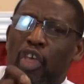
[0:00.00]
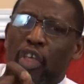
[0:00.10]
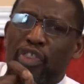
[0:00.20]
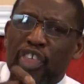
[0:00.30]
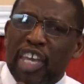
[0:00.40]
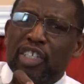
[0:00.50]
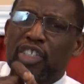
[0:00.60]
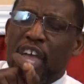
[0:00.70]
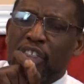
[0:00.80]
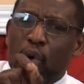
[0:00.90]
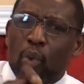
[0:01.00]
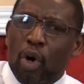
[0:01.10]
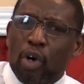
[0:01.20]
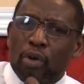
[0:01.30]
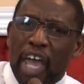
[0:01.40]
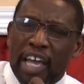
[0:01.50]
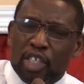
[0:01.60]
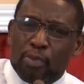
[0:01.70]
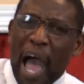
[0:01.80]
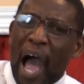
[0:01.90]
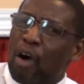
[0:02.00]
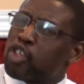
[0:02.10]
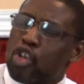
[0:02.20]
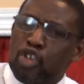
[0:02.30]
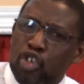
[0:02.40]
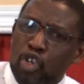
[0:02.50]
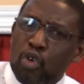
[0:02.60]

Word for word: the things that the world espouses,